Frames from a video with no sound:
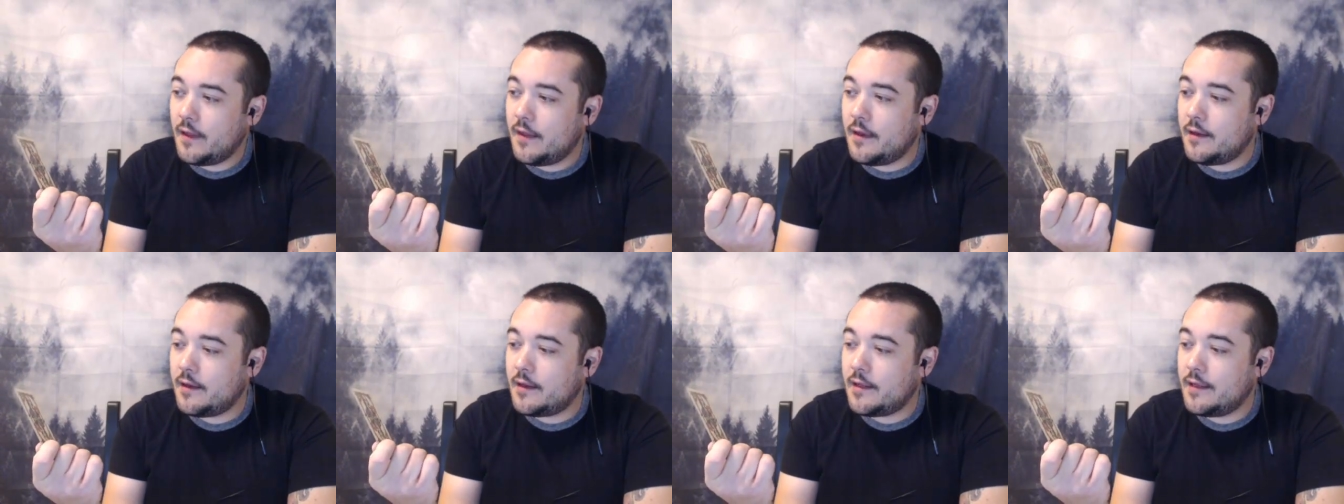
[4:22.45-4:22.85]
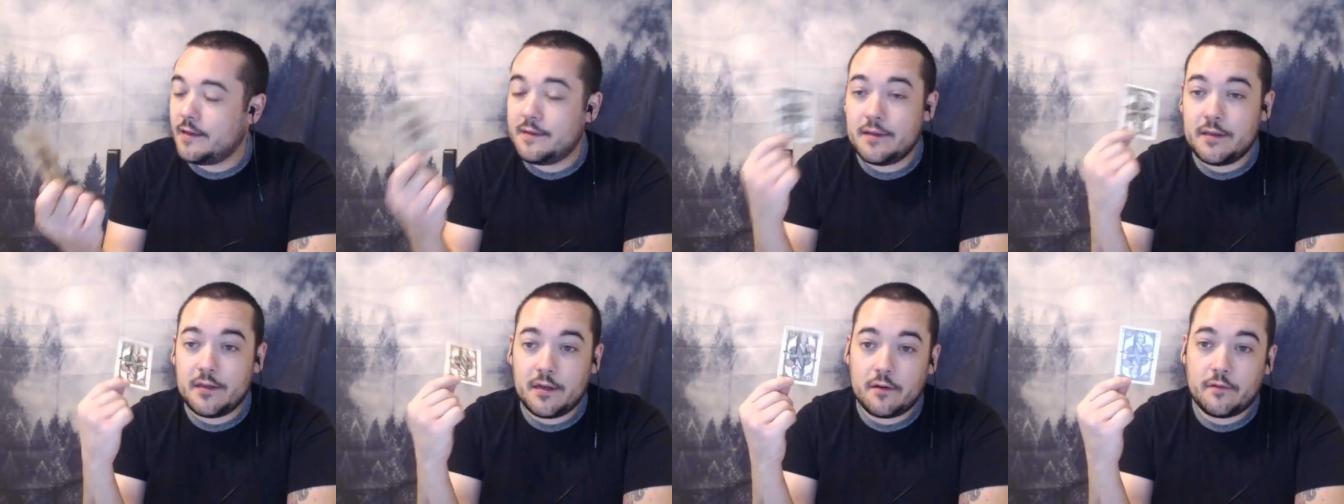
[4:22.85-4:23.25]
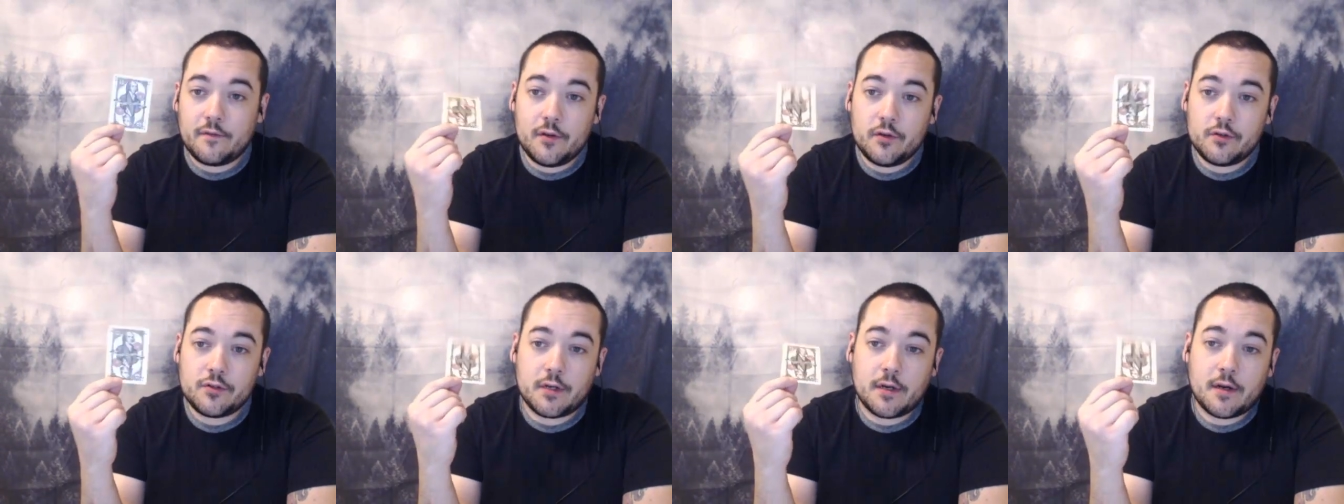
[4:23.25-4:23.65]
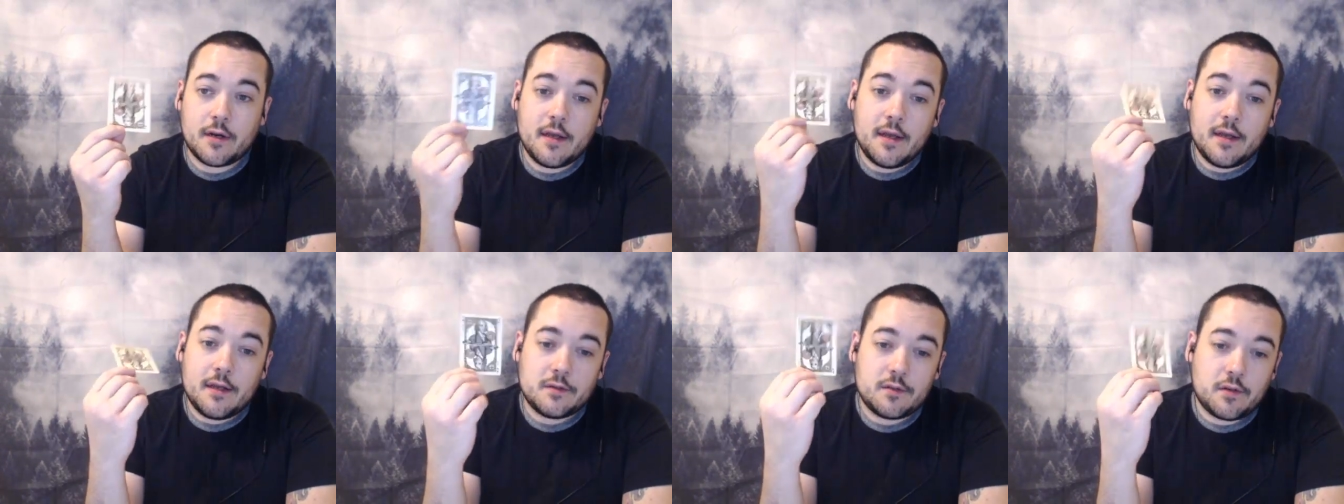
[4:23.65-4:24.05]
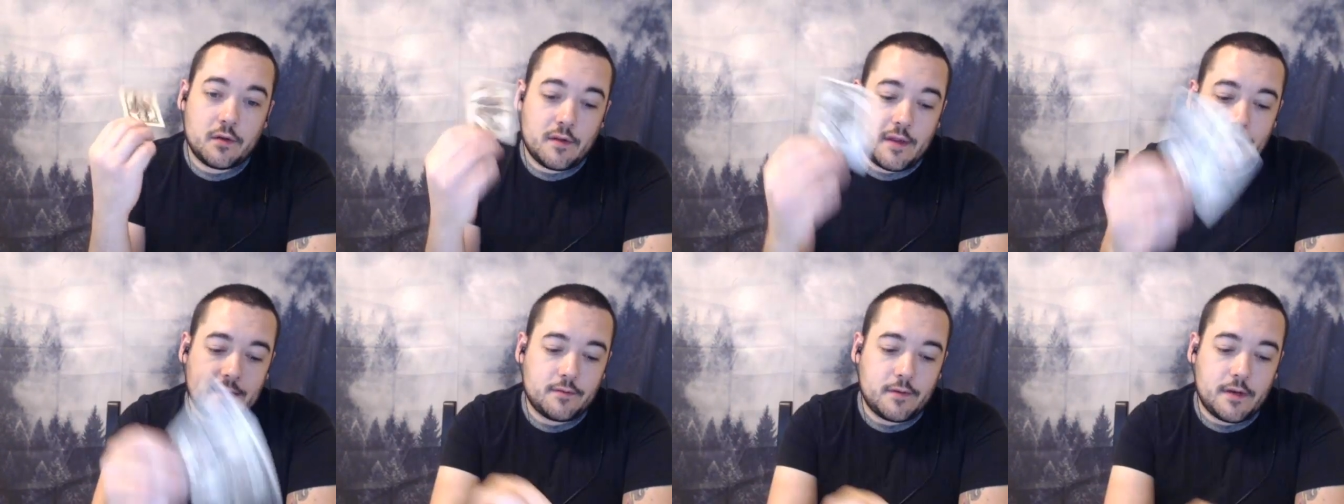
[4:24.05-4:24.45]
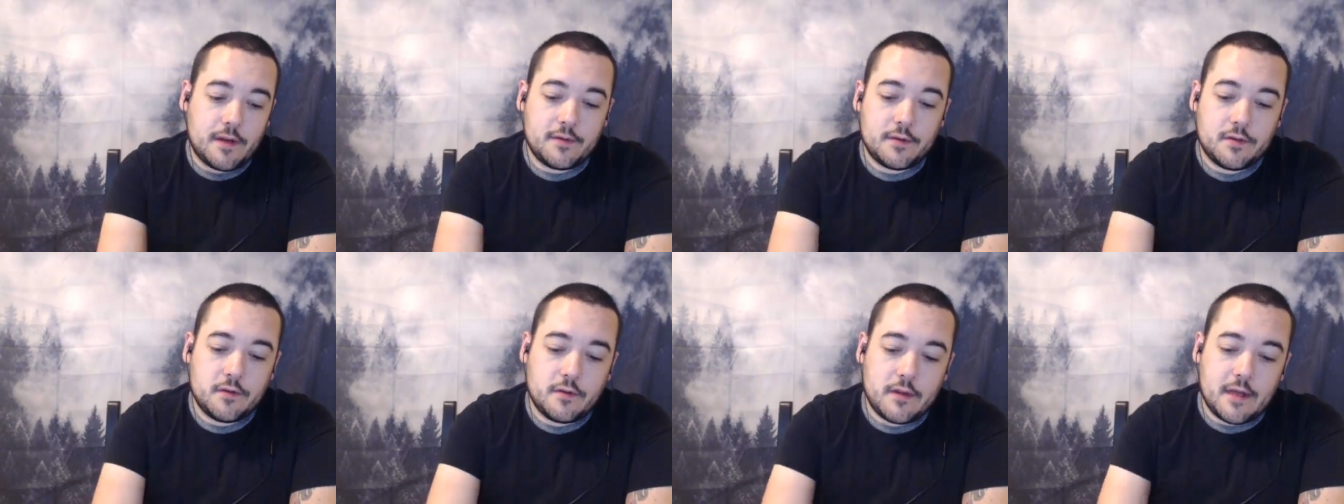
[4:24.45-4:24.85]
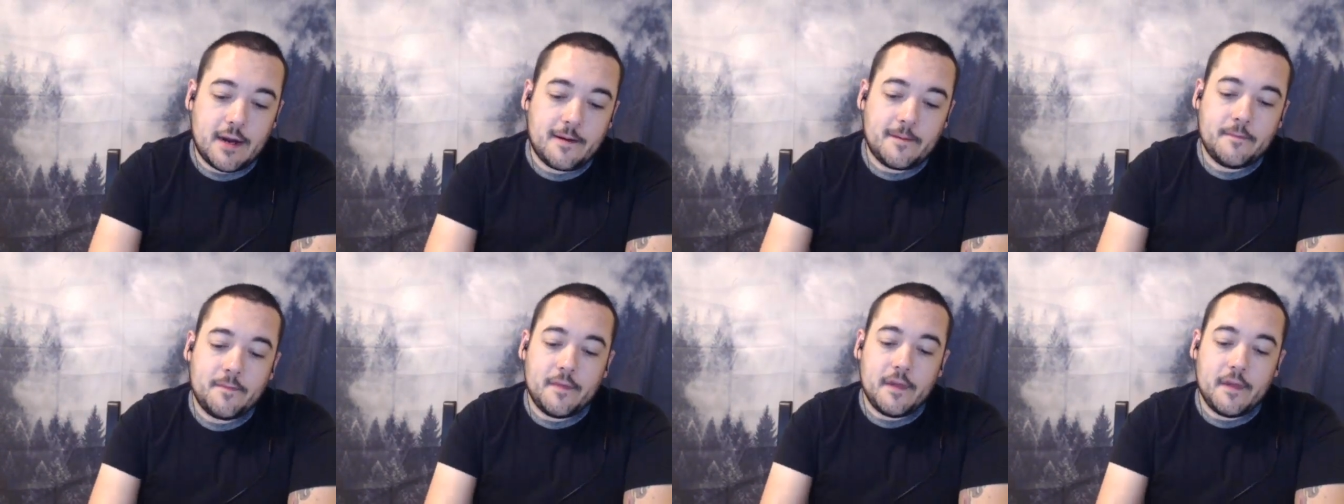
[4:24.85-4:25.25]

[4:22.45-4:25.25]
uh, in the near future. So that's what I would do there.